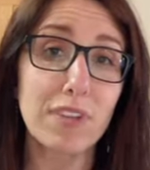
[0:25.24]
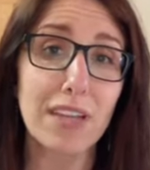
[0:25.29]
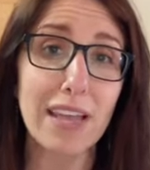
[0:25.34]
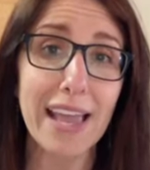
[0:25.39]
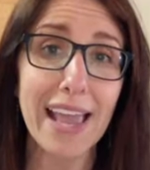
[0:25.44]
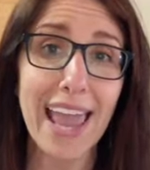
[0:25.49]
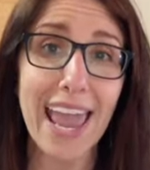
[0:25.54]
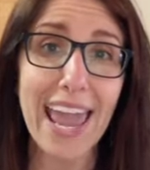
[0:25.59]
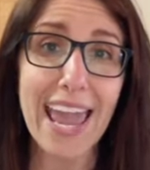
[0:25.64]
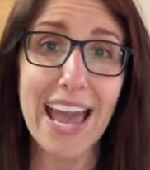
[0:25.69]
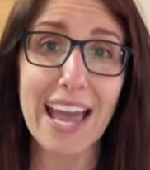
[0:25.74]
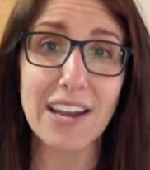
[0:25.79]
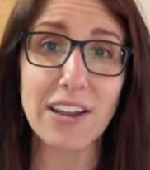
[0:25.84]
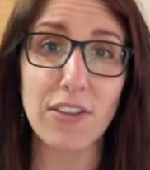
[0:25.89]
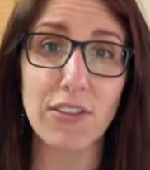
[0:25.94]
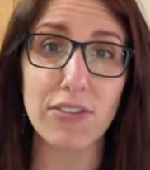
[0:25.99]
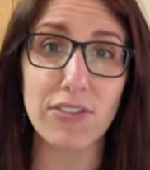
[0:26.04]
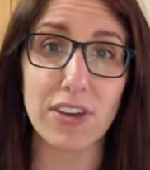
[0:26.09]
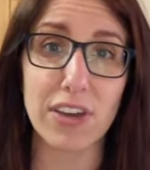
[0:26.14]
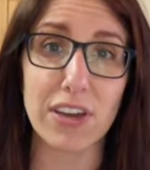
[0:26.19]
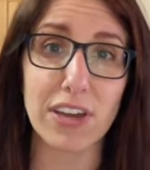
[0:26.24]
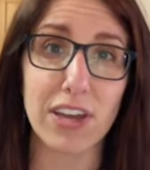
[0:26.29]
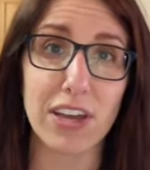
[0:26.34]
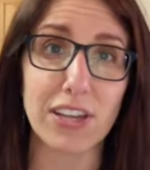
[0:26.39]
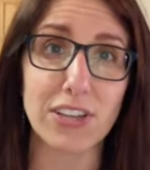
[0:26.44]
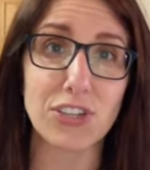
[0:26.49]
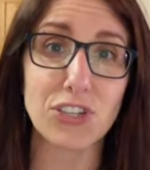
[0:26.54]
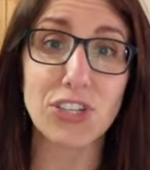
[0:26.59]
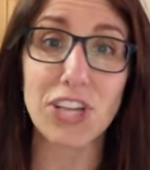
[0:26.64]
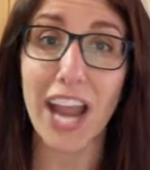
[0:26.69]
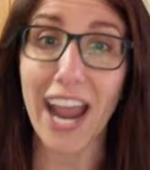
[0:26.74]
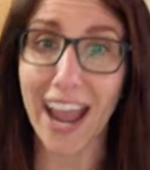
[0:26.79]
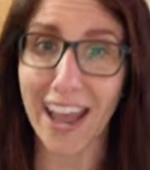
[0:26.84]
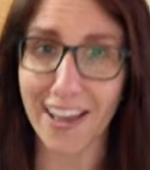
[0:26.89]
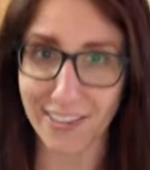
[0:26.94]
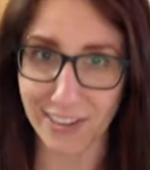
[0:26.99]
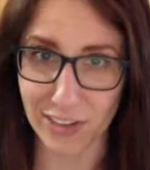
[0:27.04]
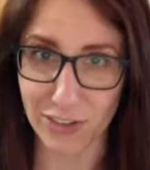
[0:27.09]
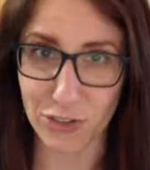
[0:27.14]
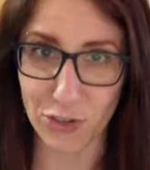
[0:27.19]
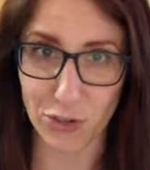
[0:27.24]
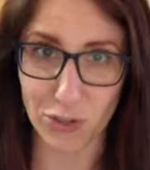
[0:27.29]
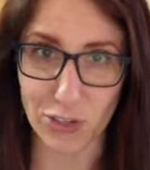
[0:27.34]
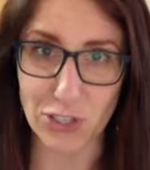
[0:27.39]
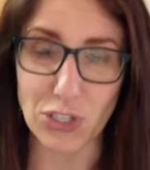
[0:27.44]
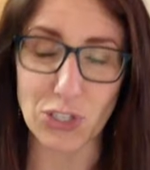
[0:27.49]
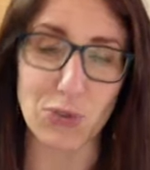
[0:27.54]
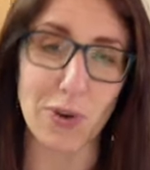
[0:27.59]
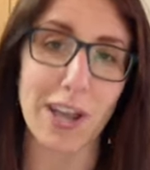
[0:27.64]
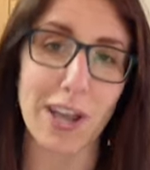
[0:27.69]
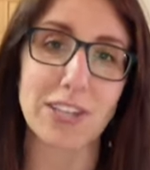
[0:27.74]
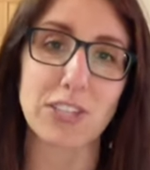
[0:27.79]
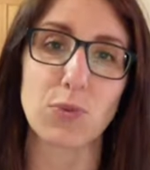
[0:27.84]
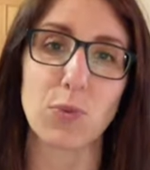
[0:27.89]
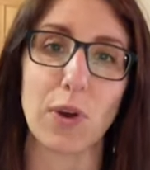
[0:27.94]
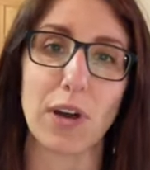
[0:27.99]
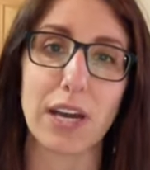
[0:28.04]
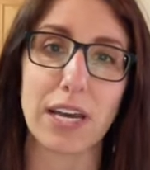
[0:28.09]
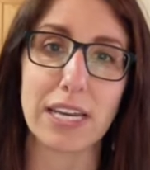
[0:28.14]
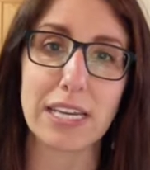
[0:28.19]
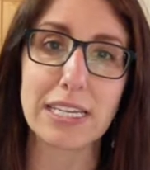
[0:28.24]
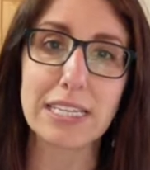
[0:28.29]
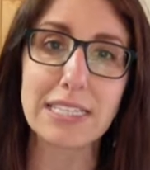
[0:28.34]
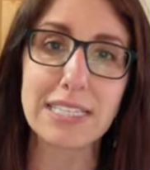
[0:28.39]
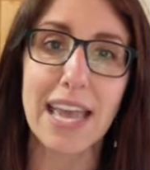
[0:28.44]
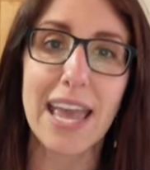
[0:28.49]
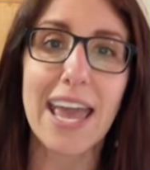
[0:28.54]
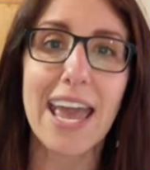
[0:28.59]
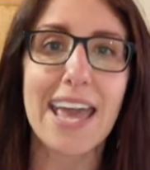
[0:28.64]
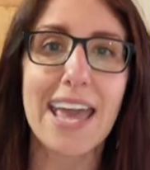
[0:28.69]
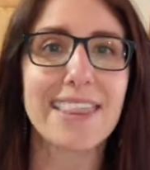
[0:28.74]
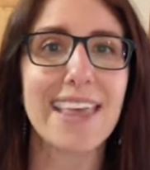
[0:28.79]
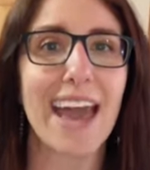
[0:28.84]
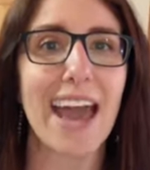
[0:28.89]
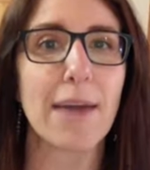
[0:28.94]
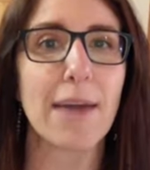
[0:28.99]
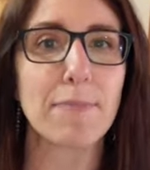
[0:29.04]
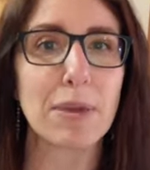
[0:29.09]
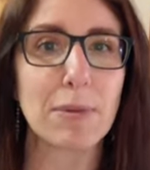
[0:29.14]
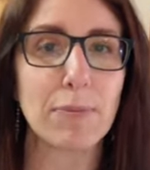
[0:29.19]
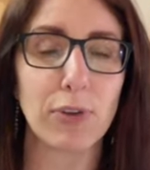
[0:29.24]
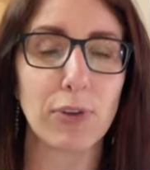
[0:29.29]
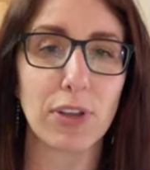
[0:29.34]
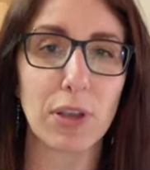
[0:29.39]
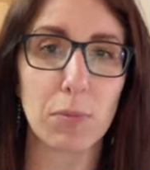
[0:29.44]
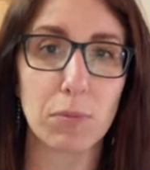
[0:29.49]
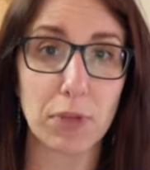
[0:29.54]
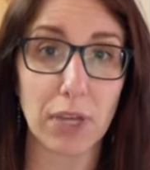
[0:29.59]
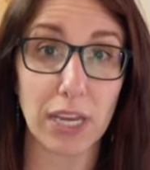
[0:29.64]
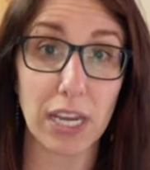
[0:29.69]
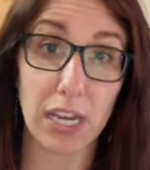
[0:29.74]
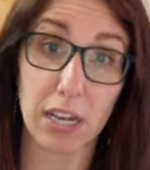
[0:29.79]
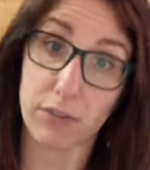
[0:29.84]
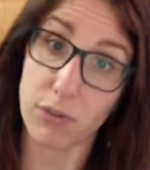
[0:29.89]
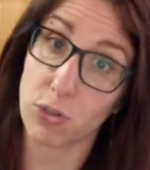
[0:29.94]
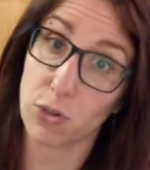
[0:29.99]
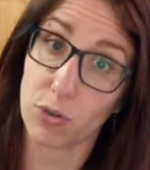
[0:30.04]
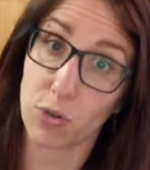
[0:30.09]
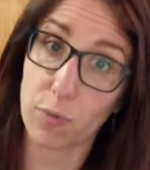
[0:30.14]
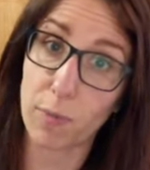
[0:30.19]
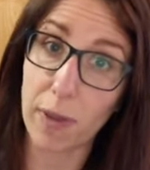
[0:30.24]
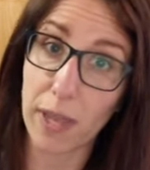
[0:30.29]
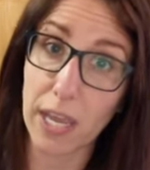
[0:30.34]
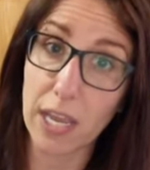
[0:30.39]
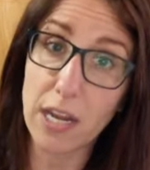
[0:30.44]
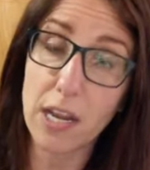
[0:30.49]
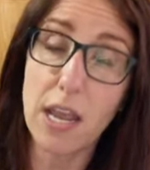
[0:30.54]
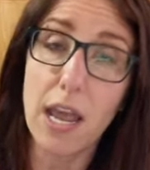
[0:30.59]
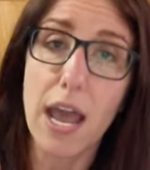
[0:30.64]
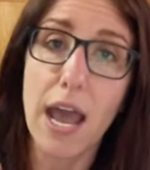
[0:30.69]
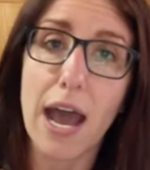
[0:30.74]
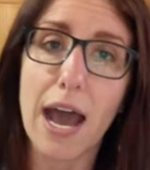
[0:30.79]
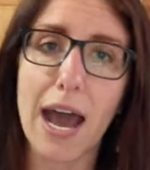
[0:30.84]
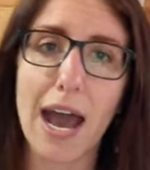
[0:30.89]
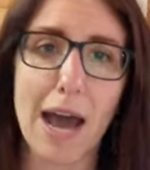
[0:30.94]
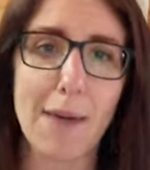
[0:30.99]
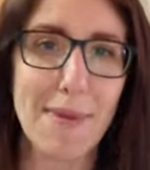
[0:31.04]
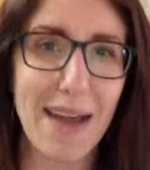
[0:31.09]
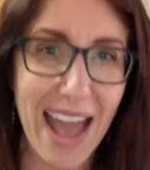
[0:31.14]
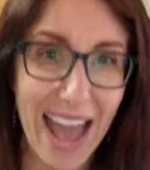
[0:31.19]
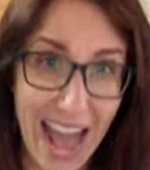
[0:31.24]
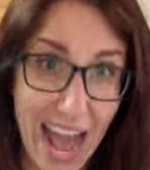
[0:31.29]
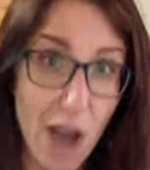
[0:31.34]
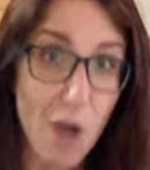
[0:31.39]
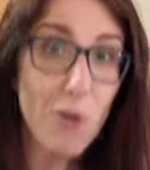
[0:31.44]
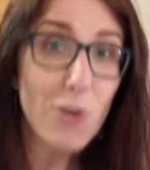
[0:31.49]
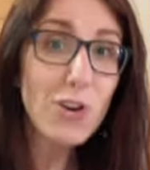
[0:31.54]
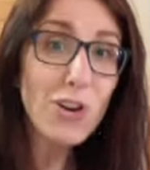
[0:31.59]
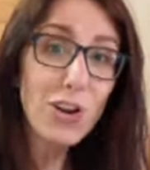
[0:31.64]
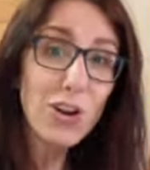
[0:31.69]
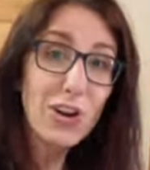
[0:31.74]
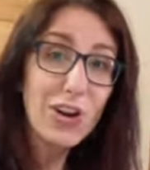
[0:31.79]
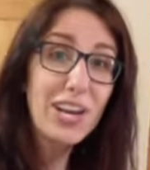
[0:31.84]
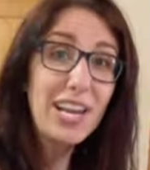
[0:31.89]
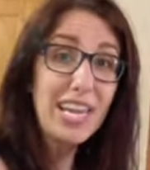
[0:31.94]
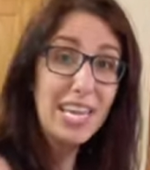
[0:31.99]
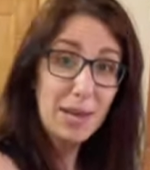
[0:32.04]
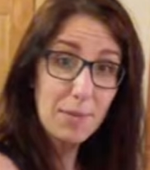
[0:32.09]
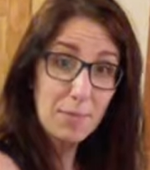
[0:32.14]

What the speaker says: And the challenge or the stress was that people are complaining of shoulder pain, outer hip